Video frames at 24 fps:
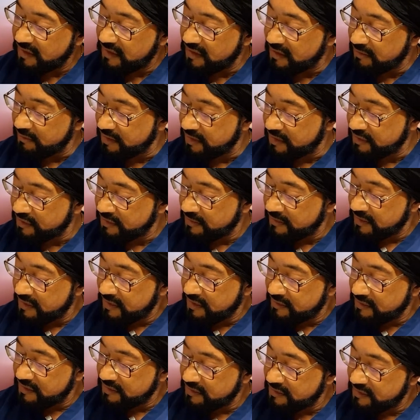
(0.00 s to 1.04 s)
image,
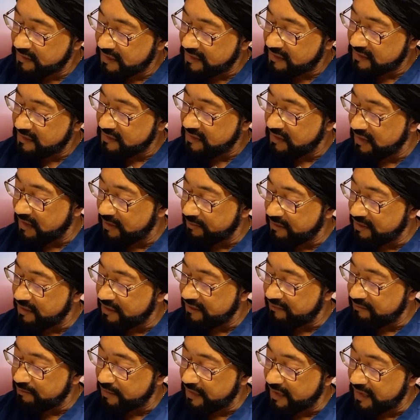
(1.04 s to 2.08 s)
this is that same
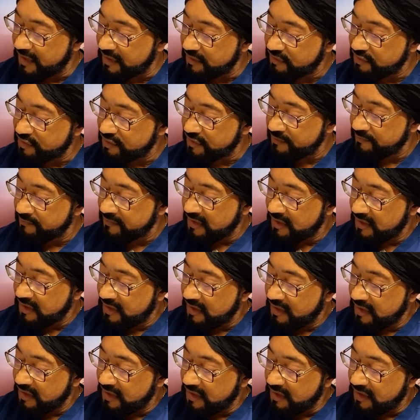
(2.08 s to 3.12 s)
nerve branch
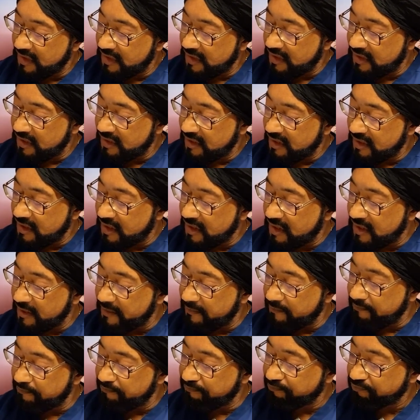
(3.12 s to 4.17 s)
in
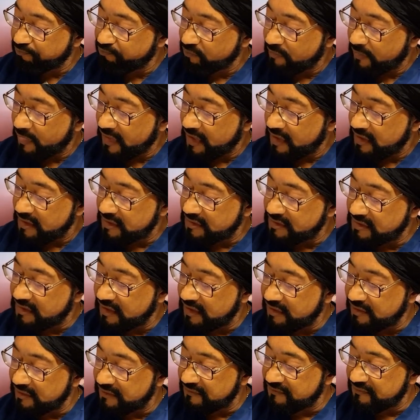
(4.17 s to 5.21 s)
a
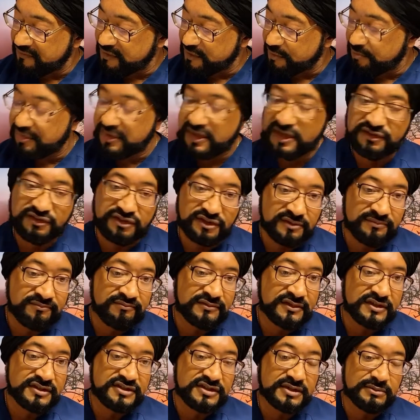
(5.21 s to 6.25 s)
state of depression,
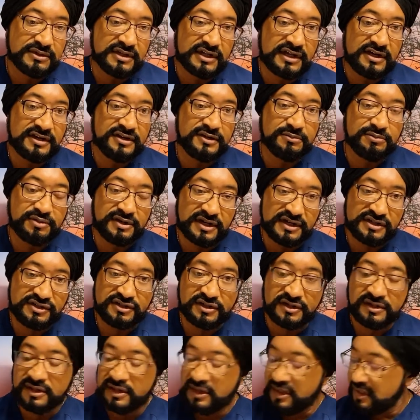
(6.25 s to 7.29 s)
simulated
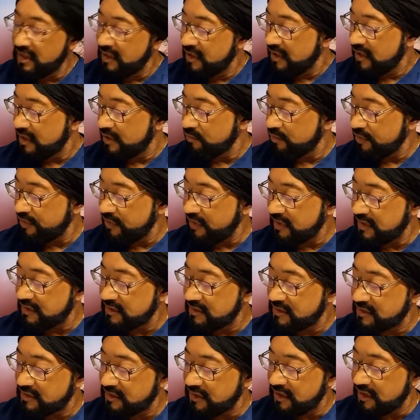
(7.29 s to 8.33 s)
depression. And what you can
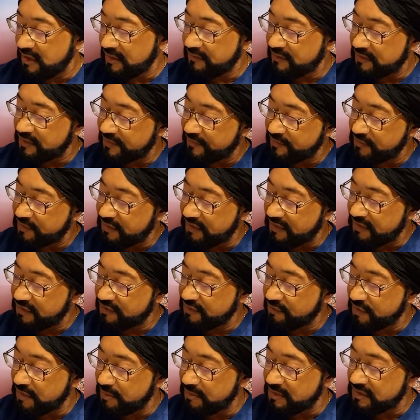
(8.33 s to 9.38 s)
see, the difference in these
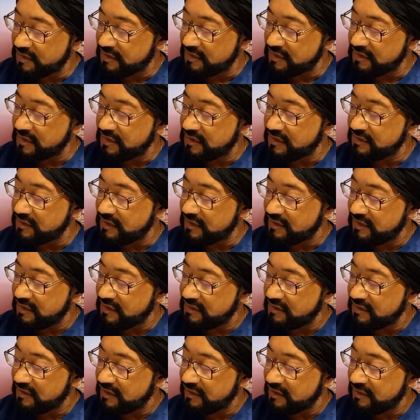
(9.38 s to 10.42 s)
two images, is that
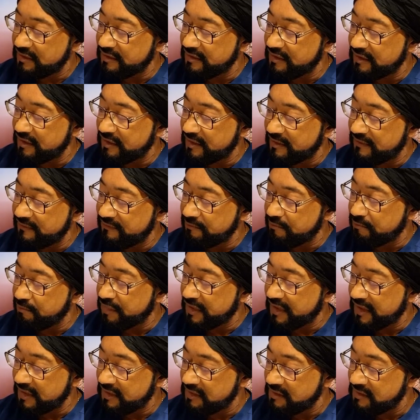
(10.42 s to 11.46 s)
these little nerve
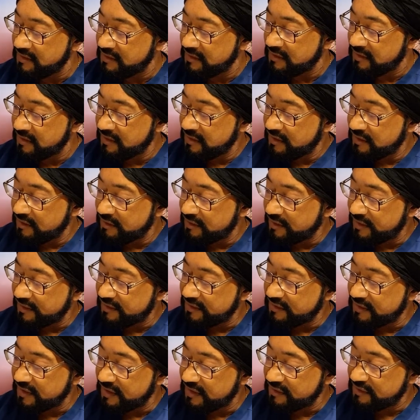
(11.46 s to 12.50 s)
buds or
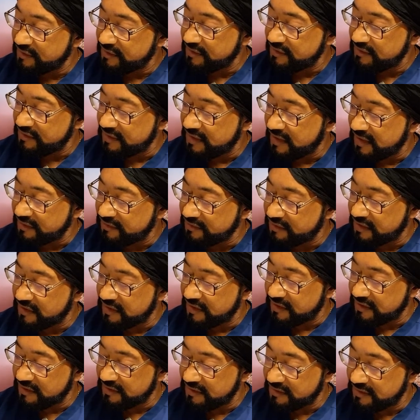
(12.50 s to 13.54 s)
extensions are actually
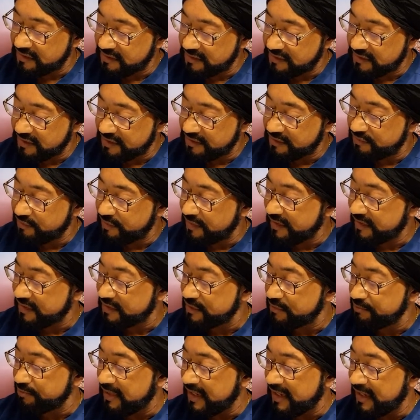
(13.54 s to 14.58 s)
called dendritic
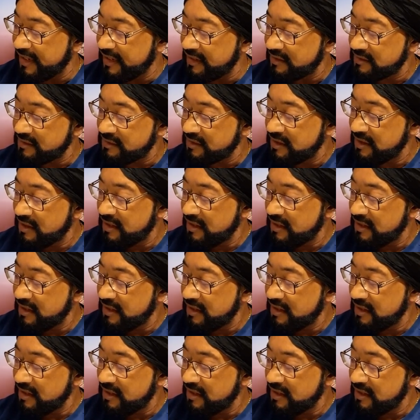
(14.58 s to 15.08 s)
spines,